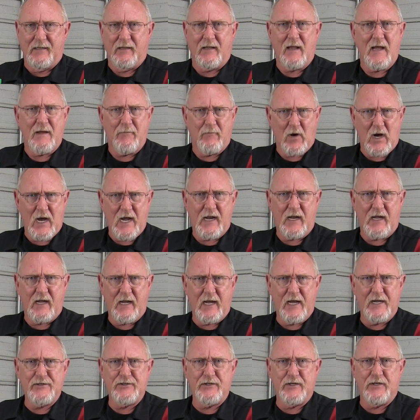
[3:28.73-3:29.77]
like
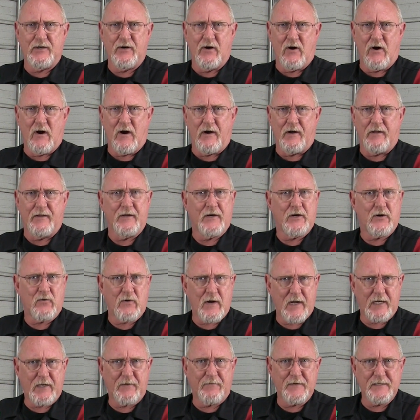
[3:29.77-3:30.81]
Mighty Engine Guard and the
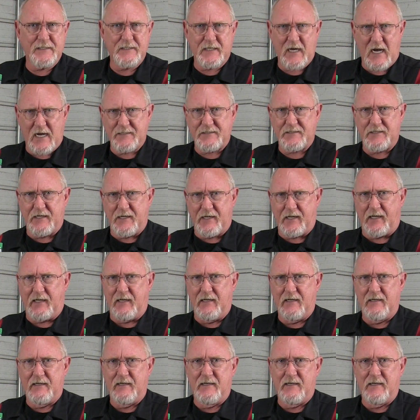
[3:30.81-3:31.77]
correct viscosity.